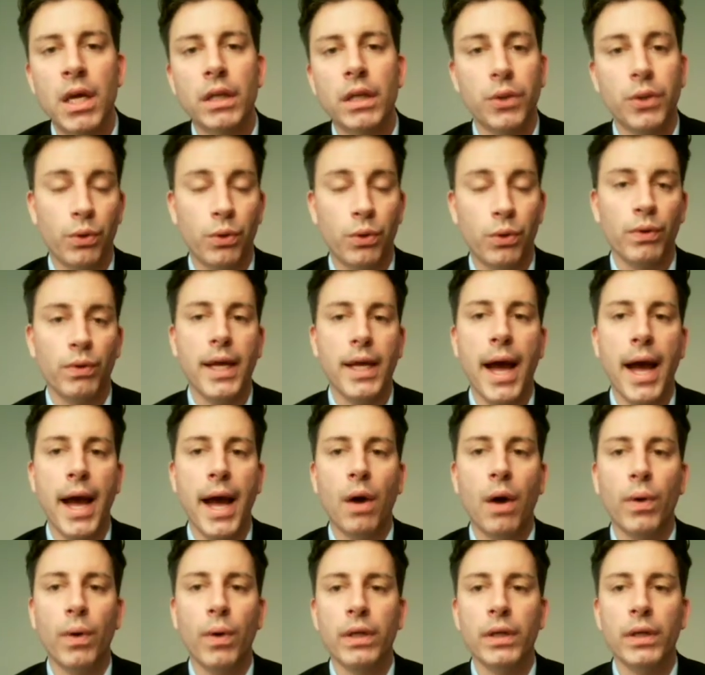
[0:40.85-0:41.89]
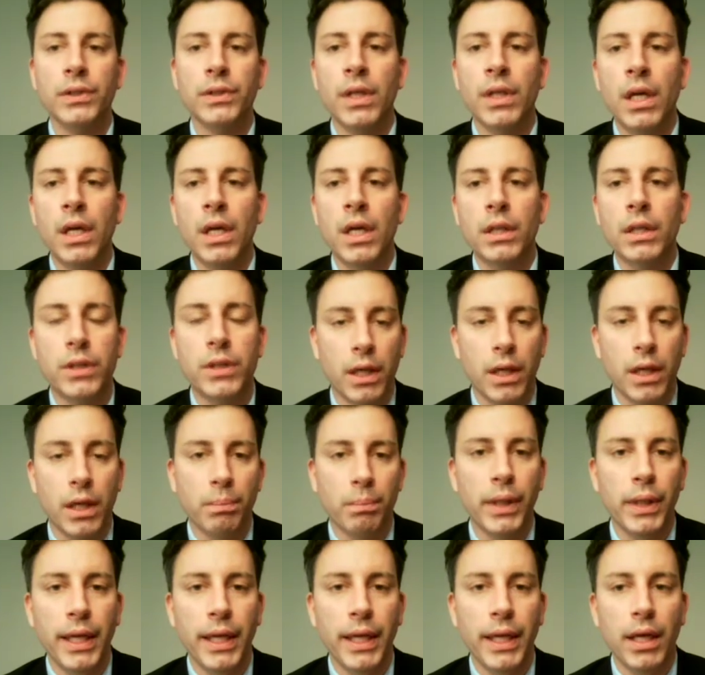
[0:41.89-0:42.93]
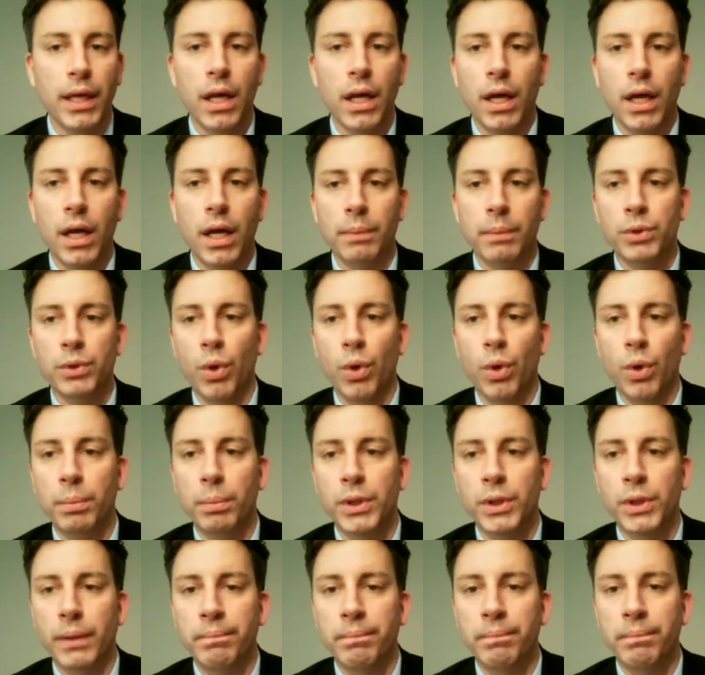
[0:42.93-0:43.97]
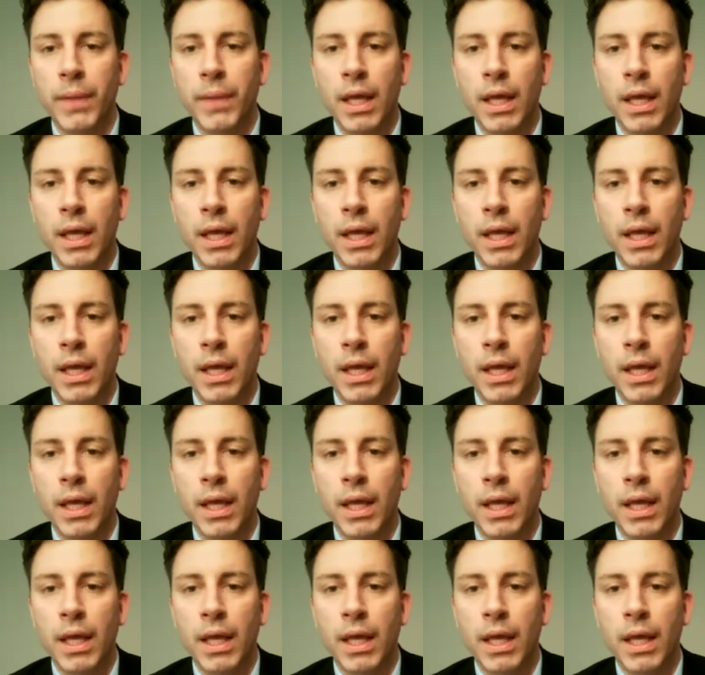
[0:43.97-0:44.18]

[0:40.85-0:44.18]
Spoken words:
to 3 hours to complete absorption.